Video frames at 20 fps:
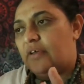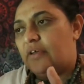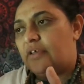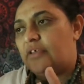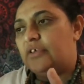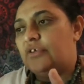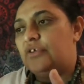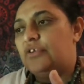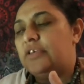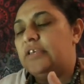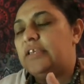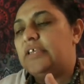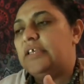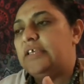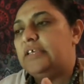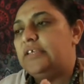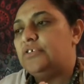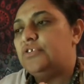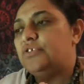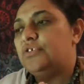you
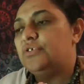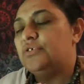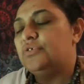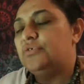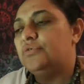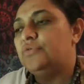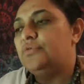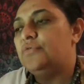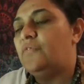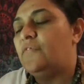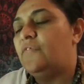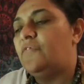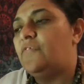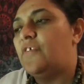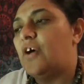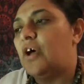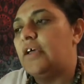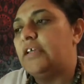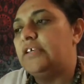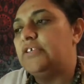need to
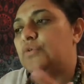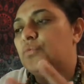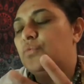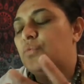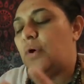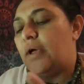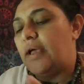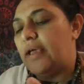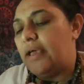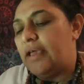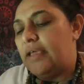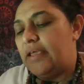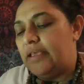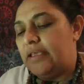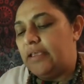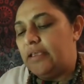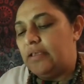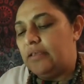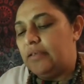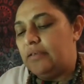find a
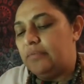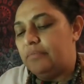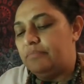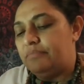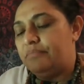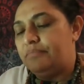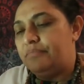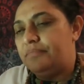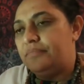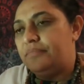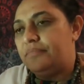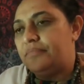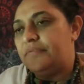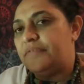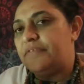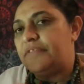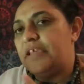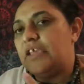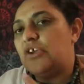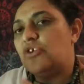way,
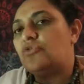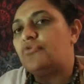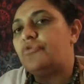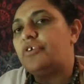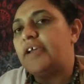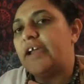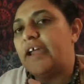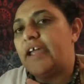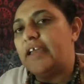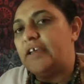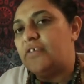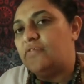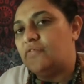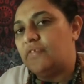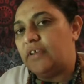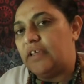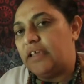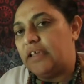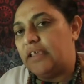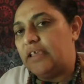think
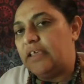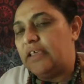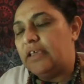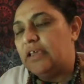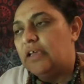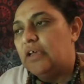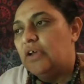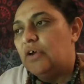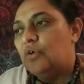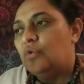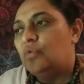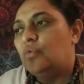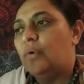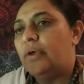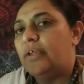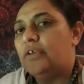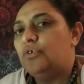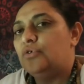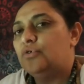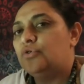creatively
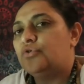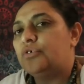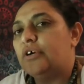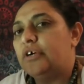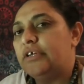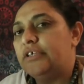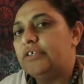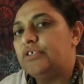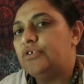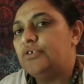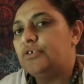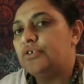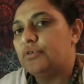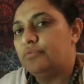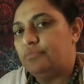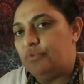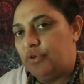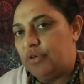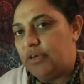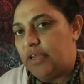when you're trying to
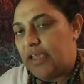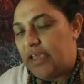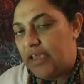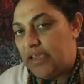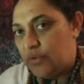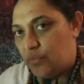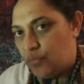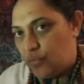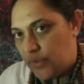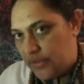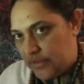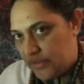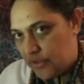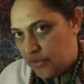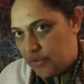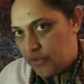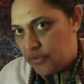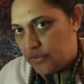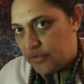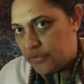communicate with
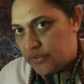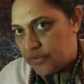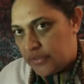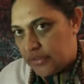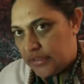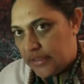her.